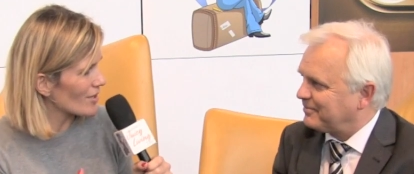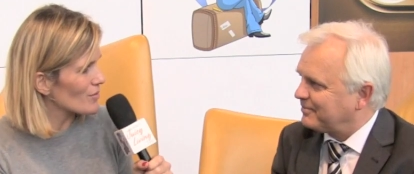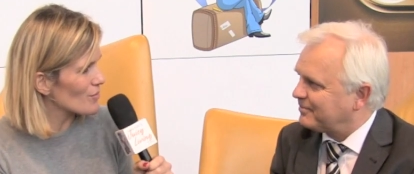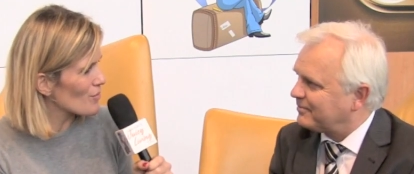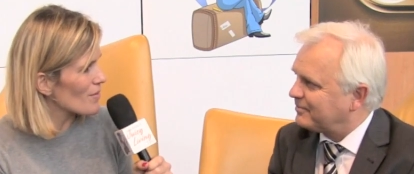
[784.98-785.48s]

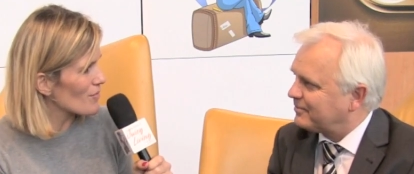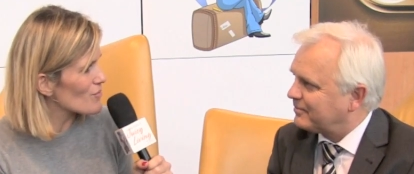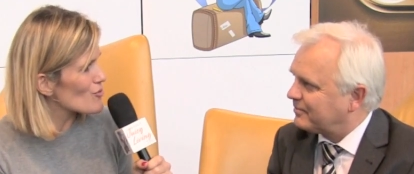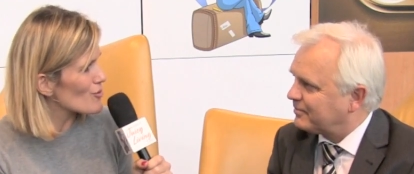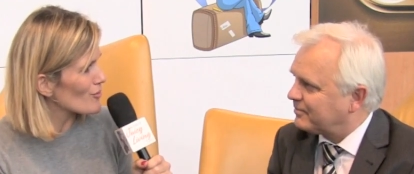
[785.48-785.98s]
Speaker 1: here to
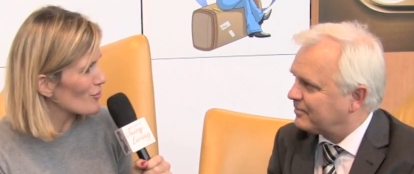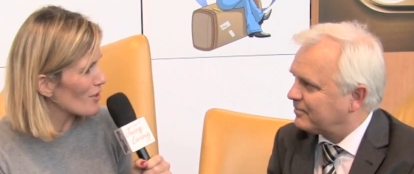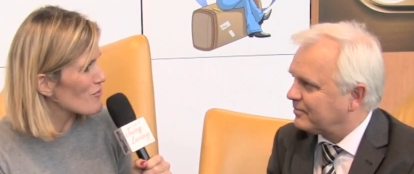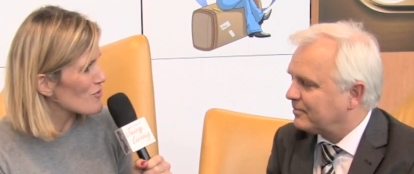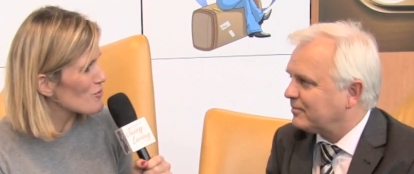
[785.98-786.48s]

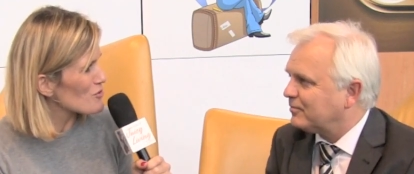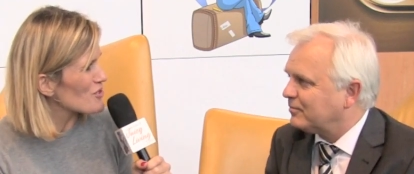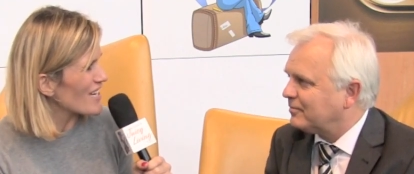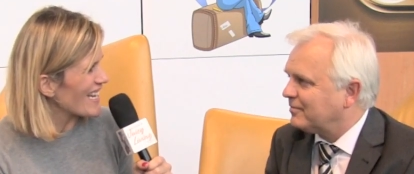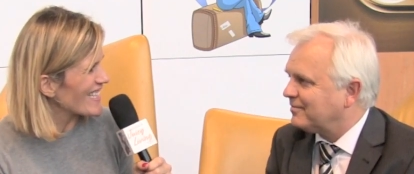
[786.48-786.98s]

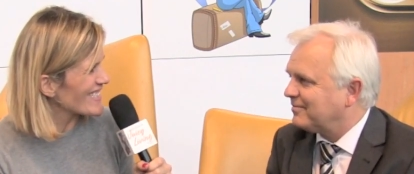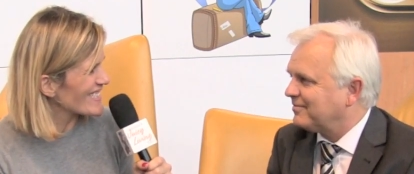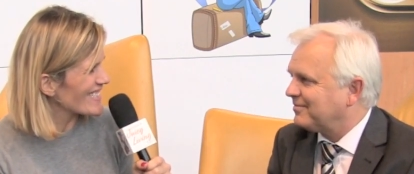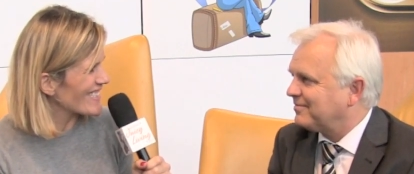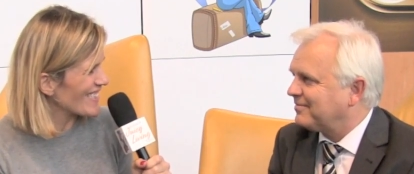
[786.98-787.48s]

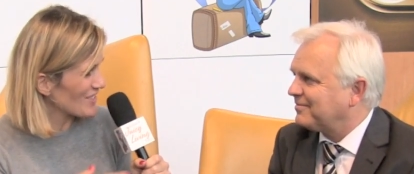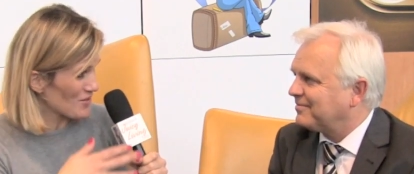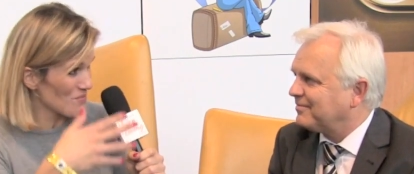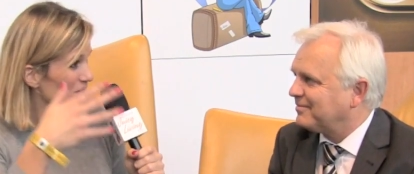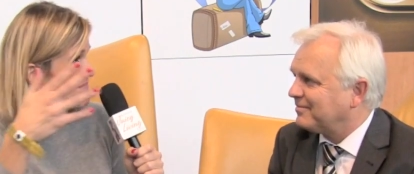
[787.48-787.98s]
revolutionize uh,
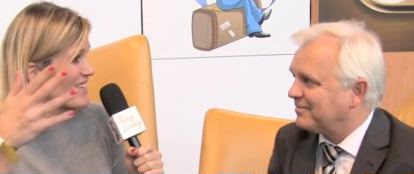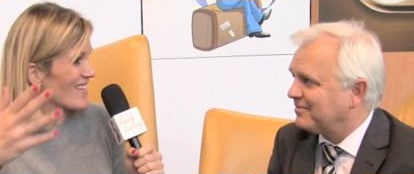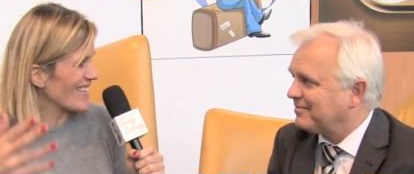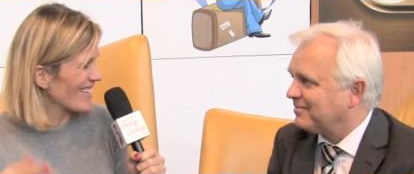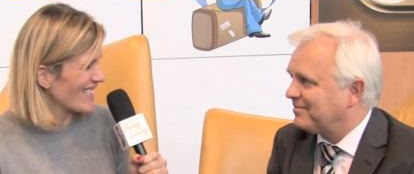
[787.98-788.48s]
human
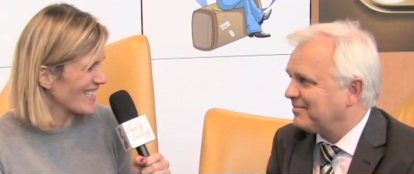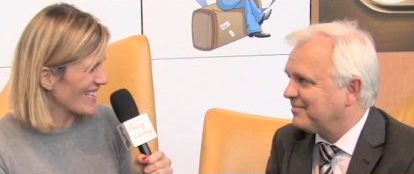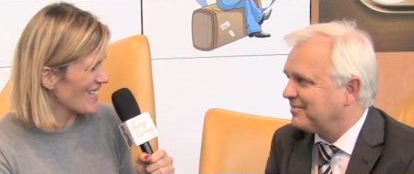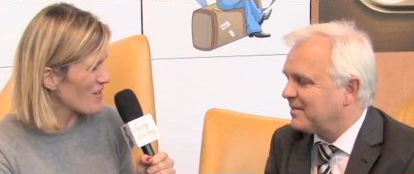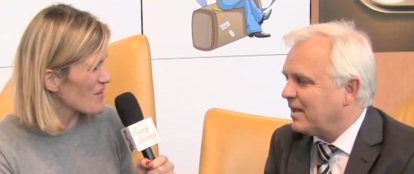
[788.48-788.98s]
being
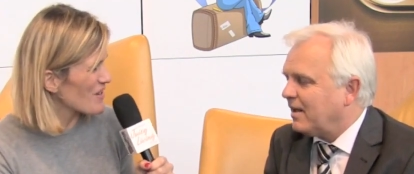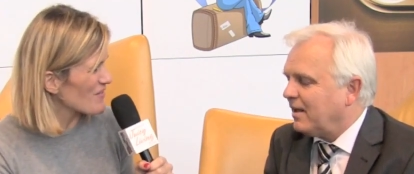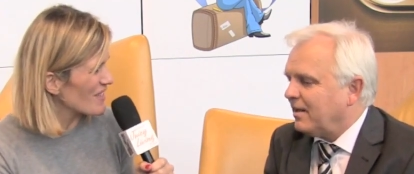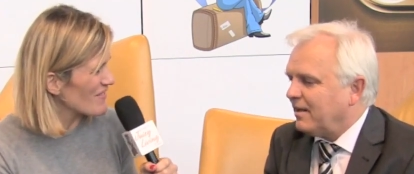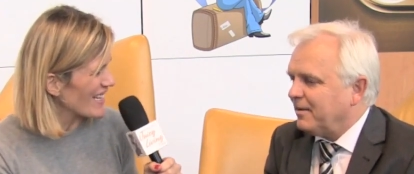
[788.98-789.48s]
and our way
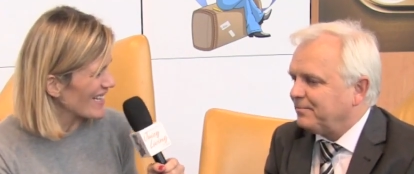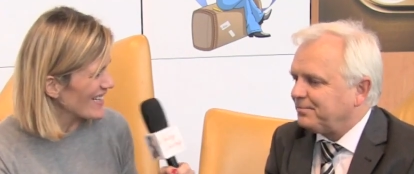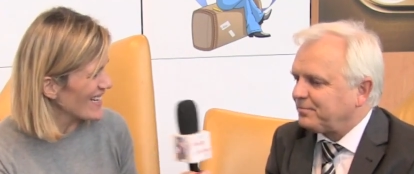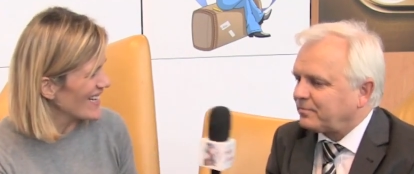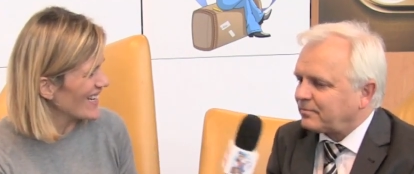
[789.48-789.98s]
of living,
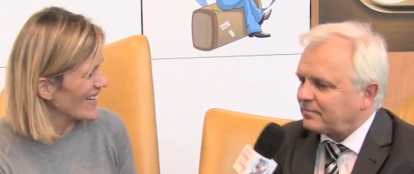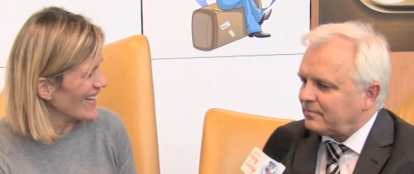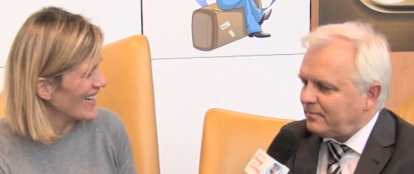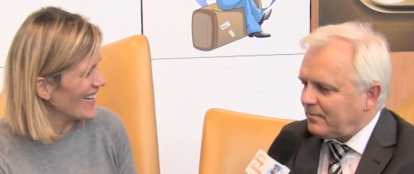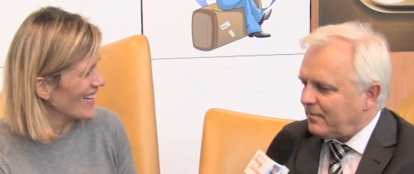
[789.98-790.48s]
huh?
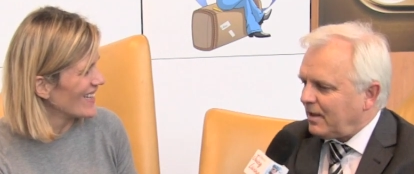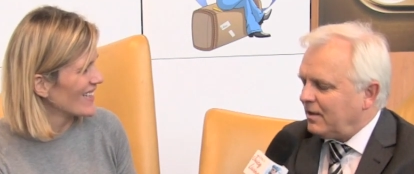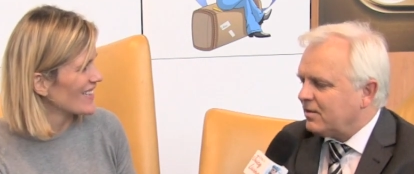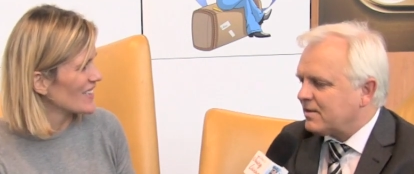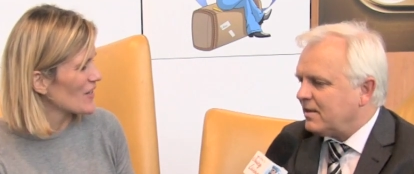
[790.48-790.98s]

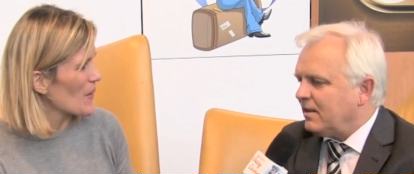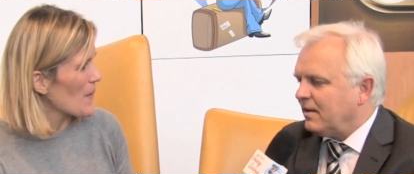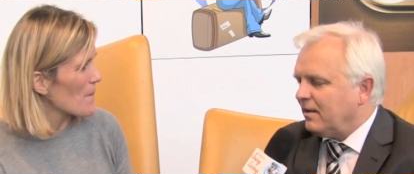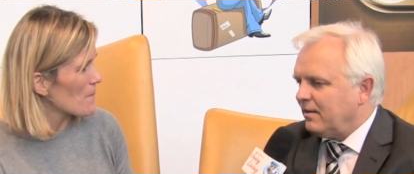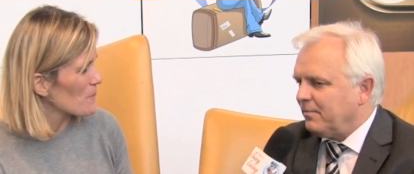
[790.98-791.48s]
Speaker 2: you
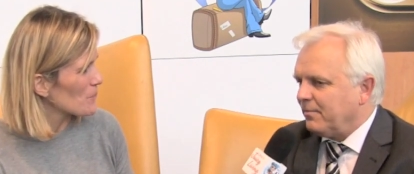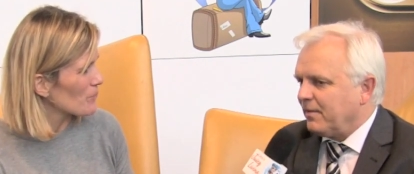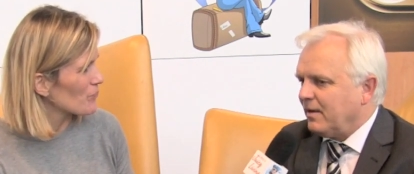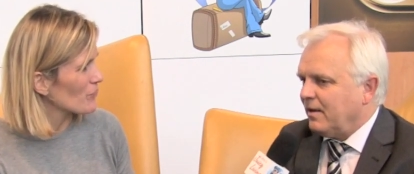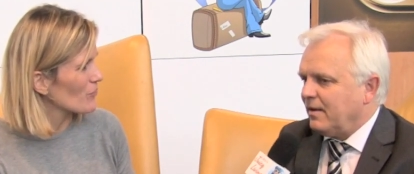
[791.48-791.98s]
see,
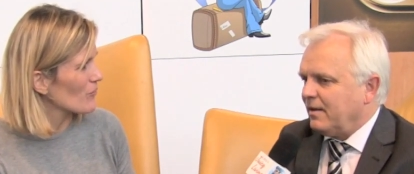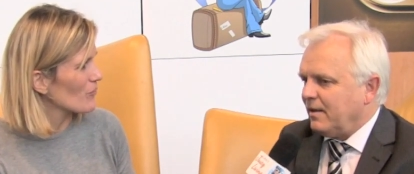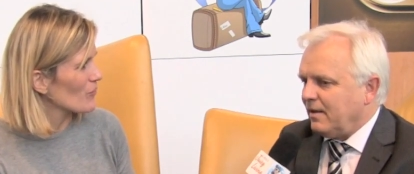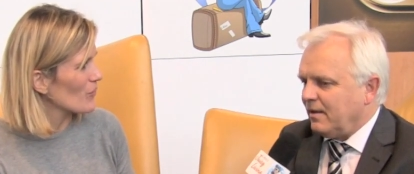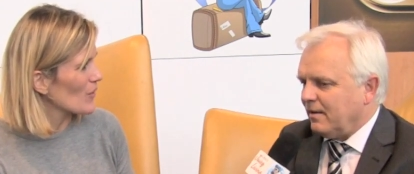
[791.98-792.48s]
um,
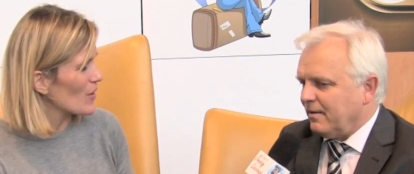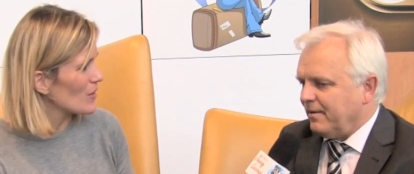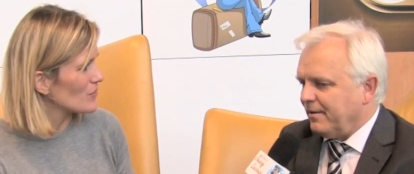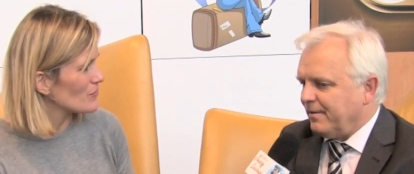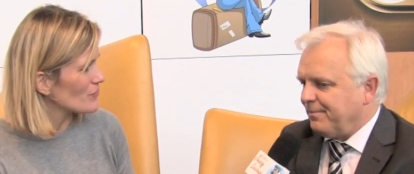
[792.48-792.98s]
the
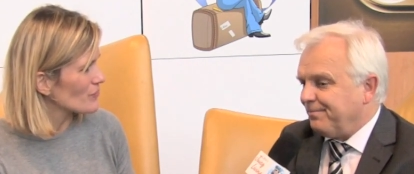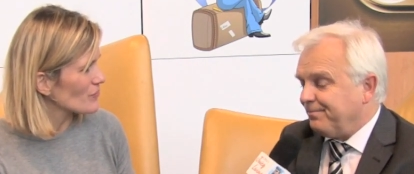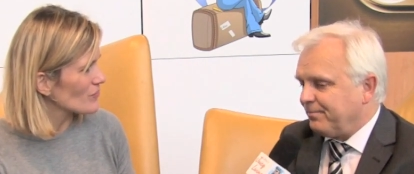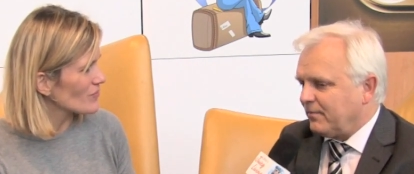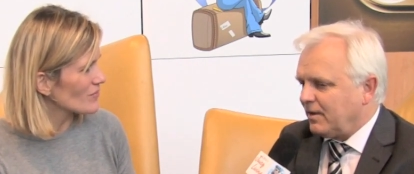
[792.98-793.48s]
uh,
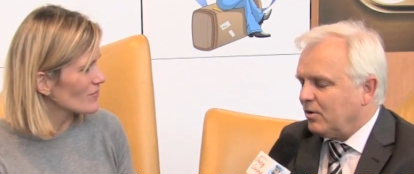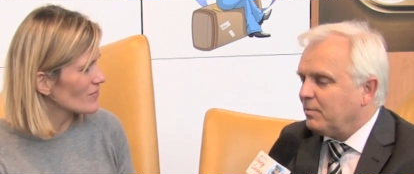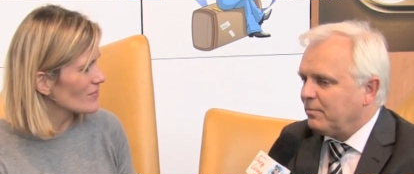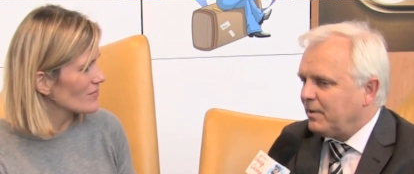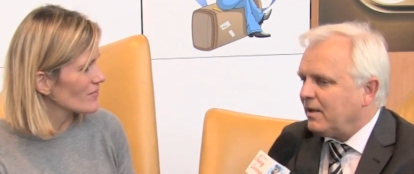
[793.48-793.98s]

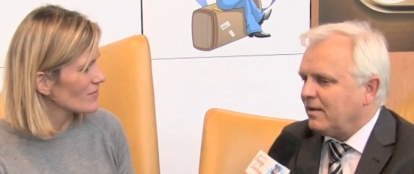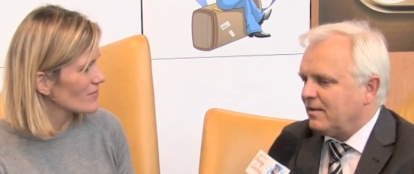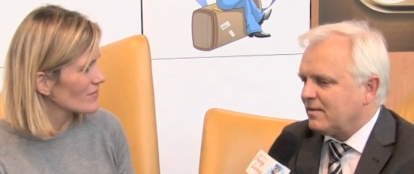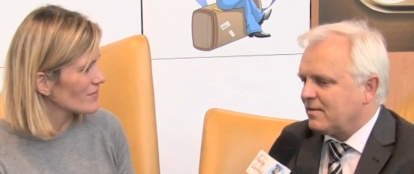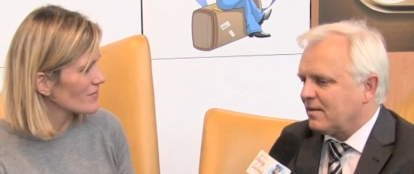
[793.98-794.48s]
human
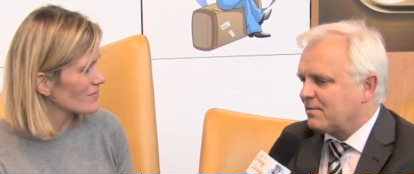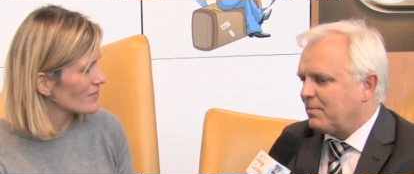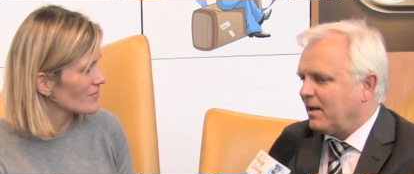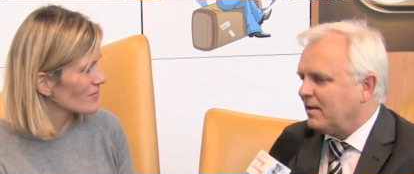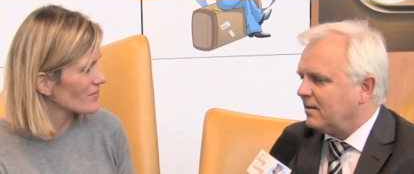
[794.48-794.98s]
being is
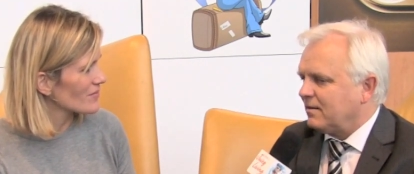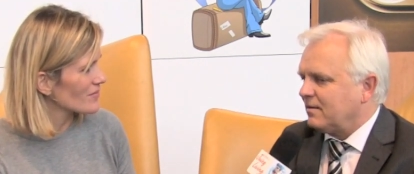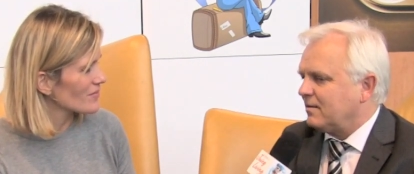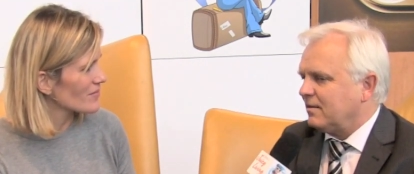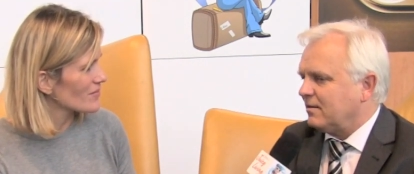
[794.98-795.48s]

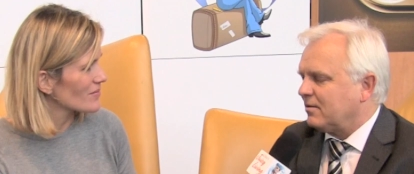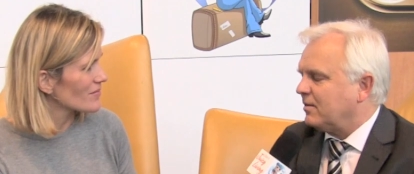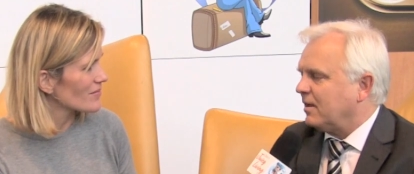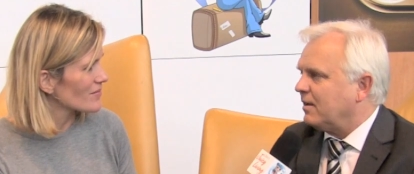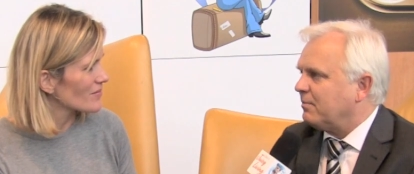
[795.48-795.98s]
explained uh,
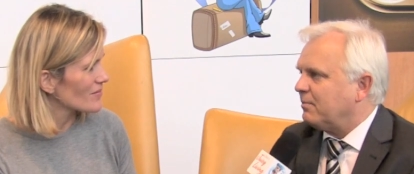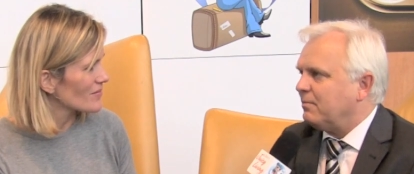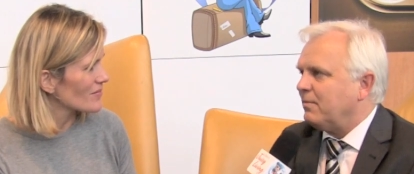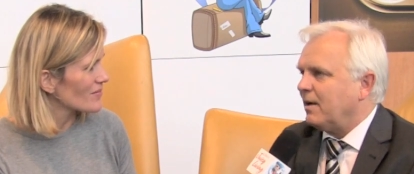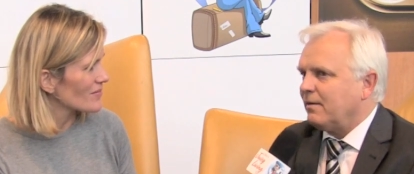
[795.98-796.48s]
today
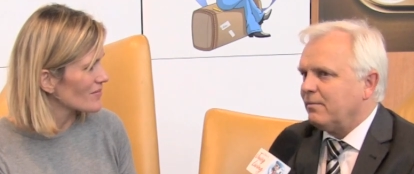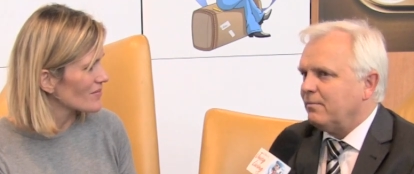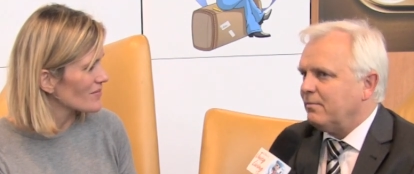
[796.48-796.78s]
by